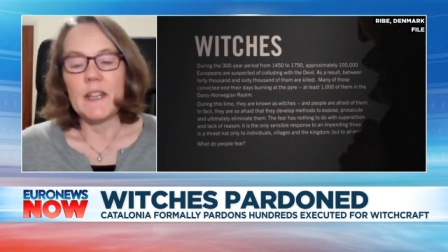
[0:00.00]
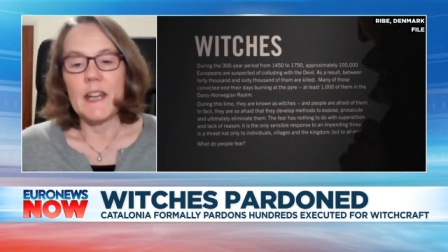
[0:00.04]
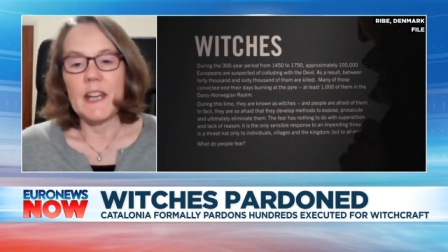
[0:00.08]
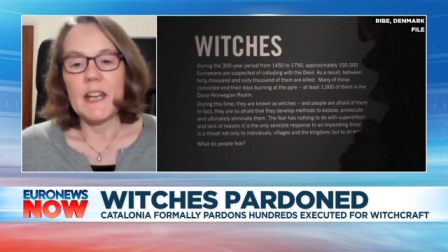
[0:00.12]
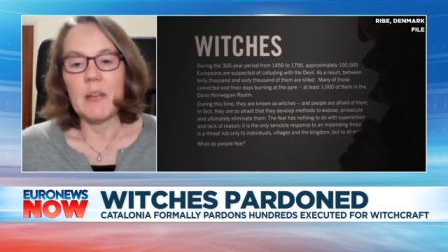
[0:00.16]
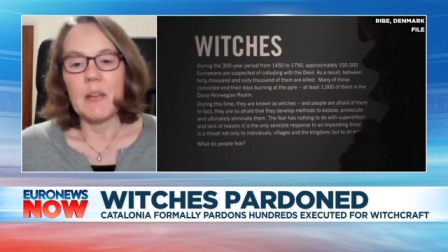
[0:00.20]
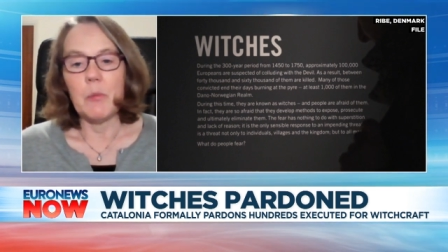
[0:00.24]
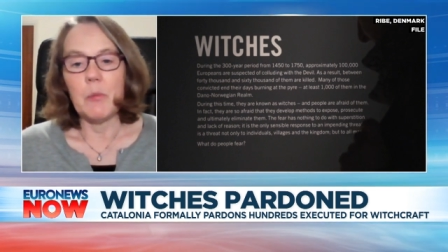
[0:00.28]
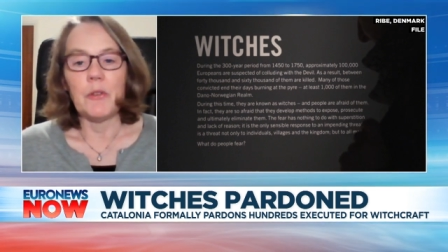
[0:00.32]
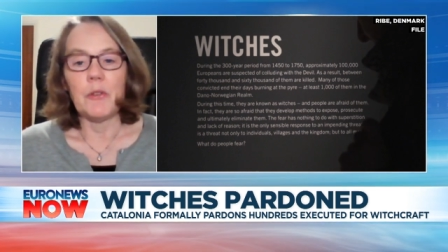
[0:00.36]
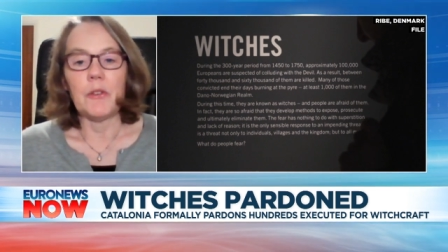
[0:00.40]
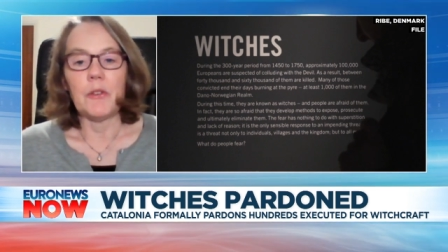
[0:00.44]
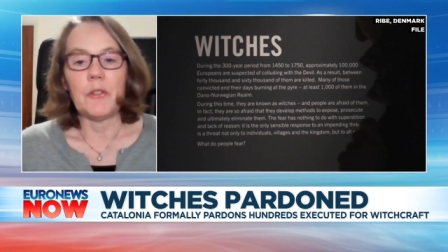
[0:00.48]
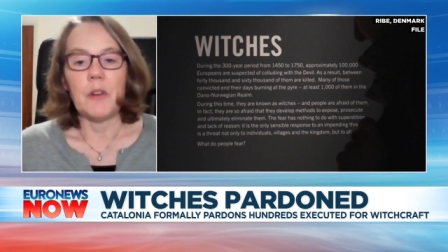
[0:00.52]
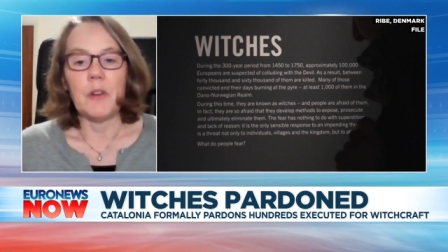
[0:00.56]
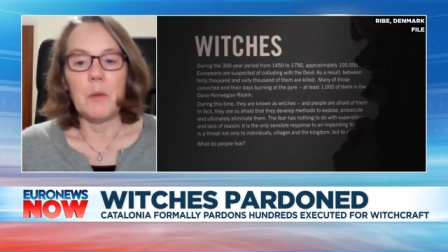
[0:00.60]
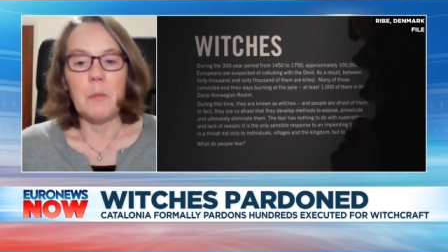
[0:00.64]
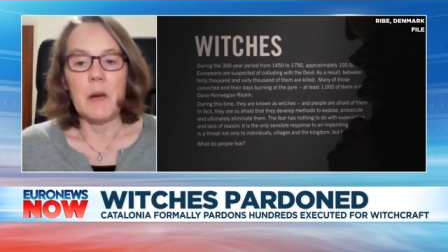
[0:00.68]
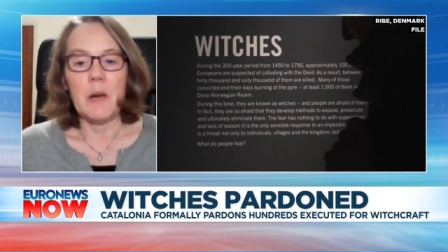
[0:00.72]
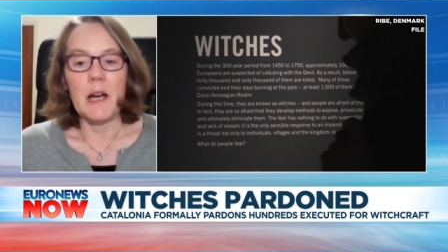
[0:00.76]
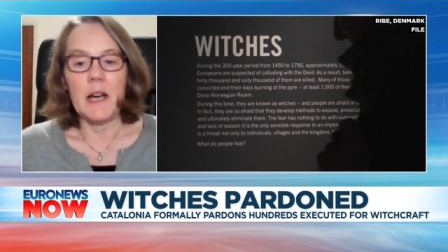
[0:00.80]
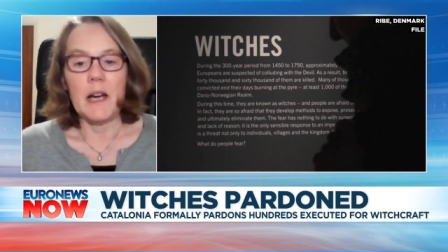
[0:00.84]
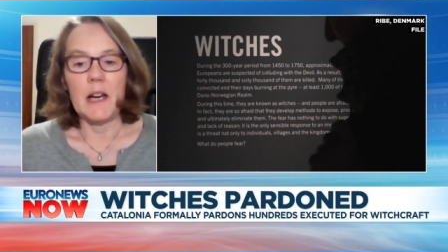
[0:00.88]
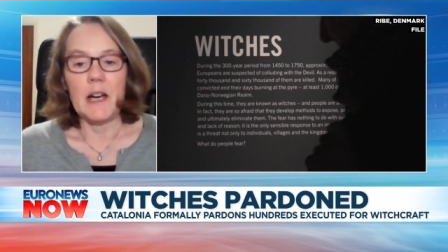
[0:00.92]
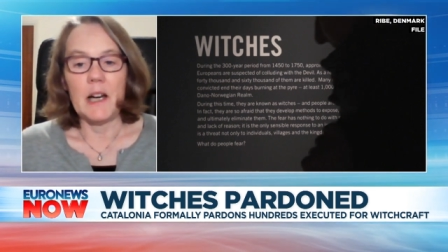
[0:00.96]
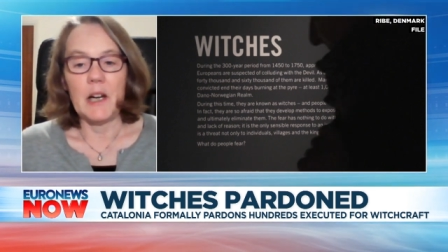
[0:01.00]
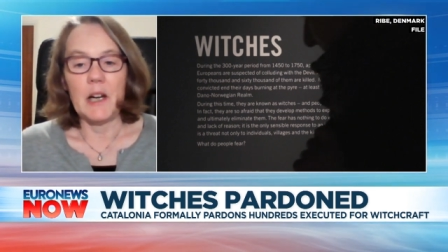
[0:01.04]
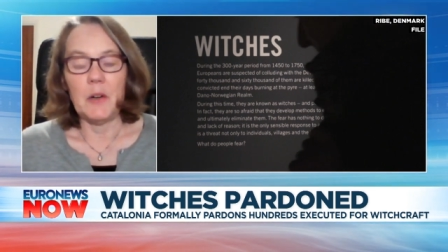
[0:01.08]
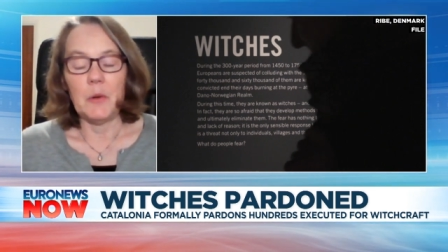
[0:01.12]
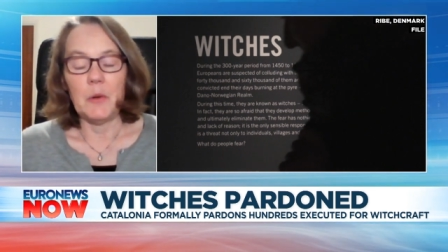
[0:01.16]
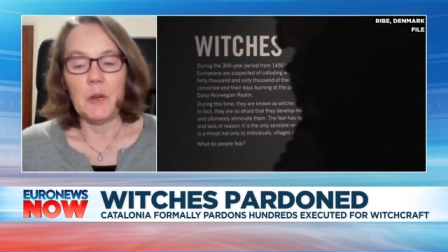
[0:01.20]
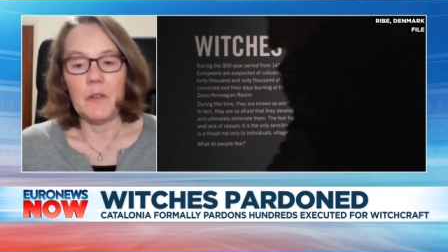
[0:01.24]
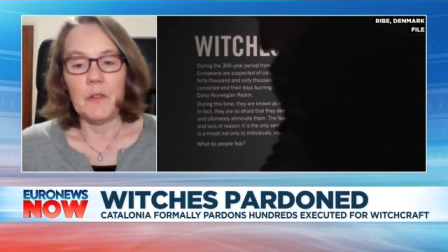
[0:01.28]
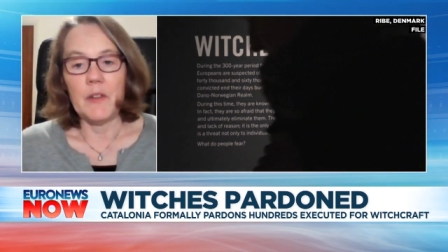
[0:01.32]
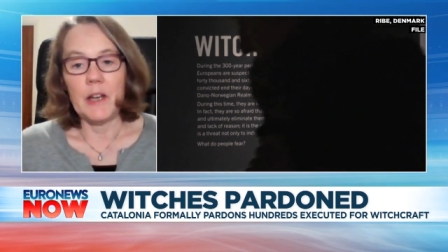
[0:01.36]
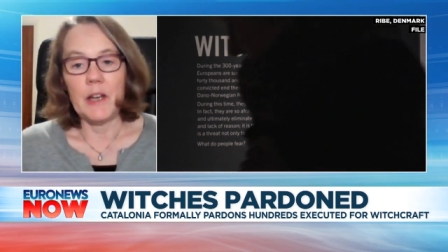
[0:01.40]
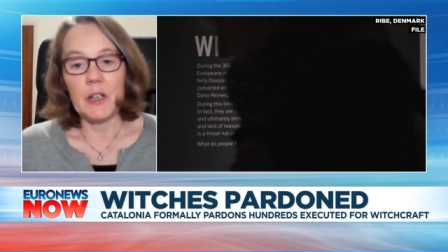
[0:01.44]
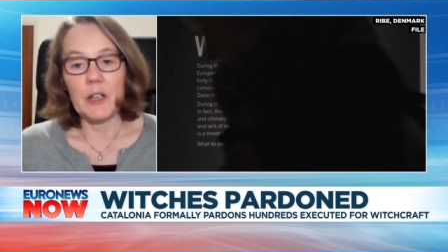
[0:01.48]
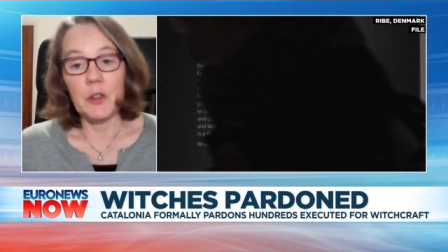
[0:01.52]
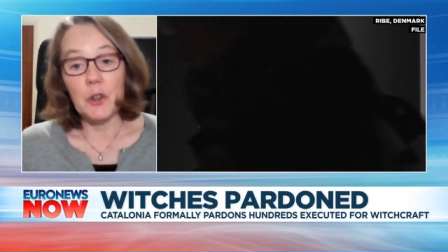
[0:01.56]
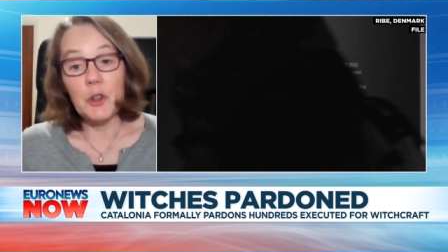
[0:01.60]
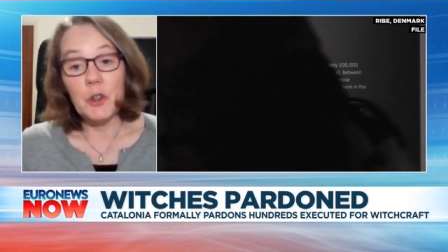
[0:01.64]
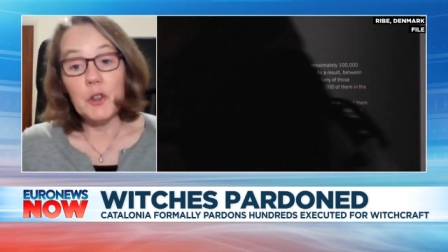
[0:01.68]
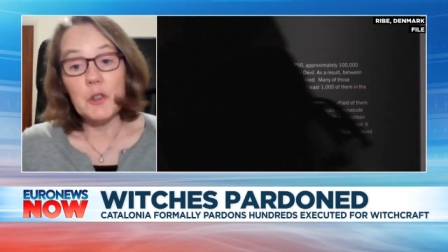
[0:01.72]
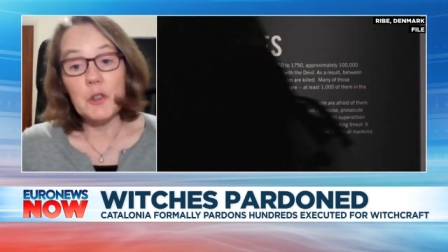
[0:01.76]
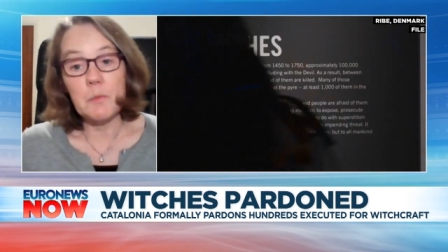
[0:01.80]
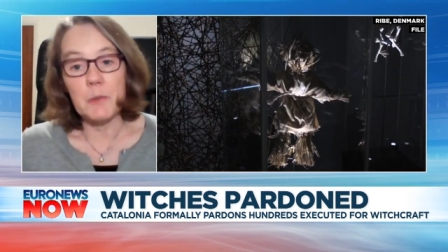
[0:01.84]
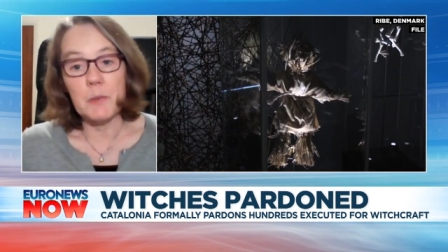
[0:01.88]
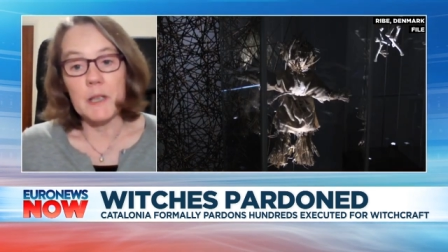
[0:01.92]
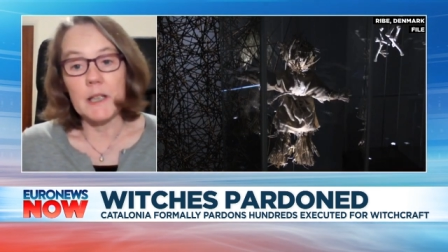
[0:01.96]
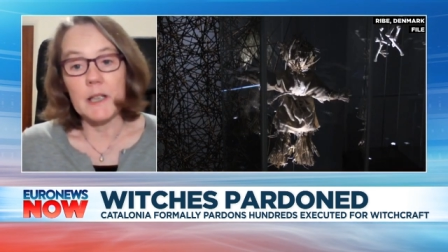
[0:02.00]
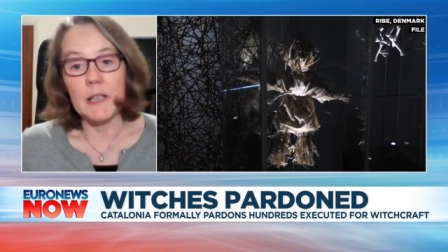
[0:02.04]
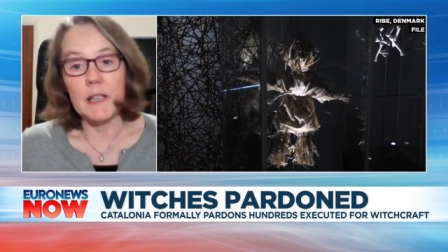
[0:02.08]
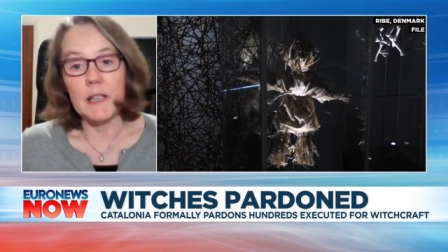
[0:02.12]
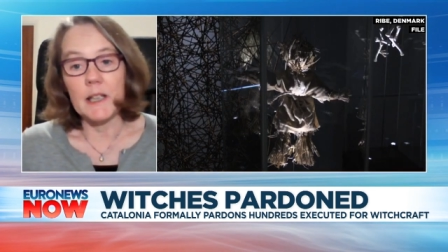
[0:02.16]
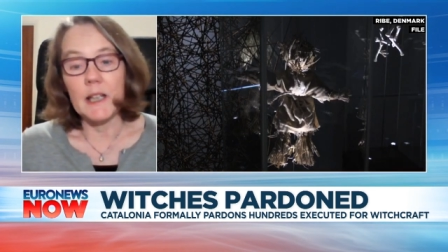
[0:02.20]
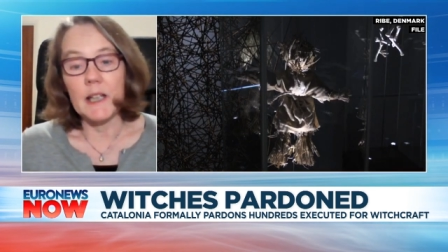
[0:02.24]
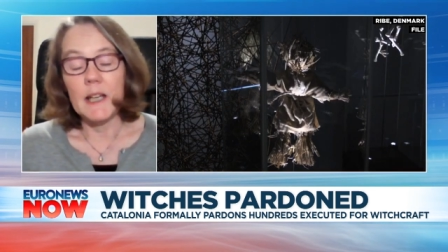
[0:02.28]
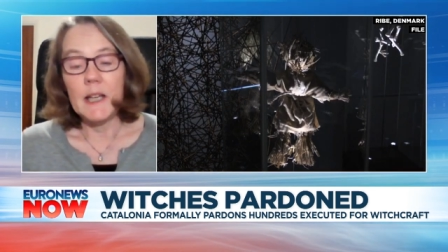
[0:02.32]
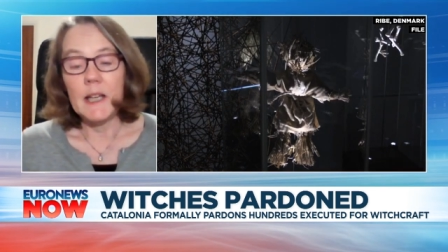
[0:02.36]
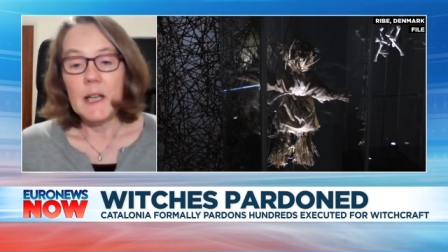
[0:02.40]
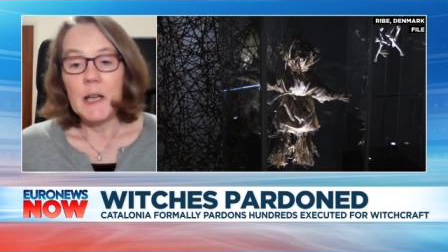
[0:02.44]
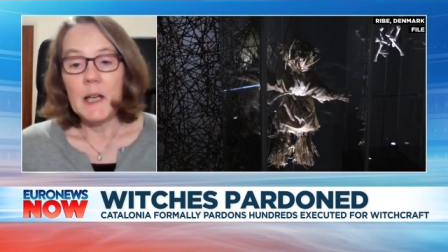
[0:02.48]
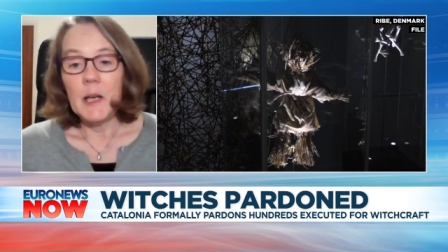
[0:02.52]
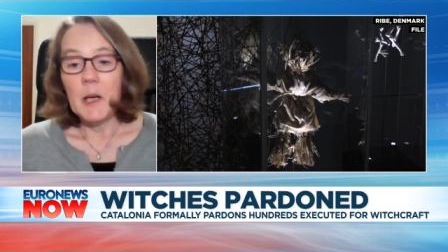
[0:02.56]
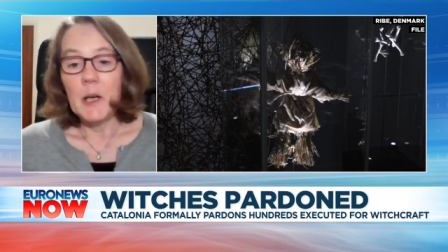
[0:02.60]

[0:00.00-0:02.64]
neighbours somehow, and that could be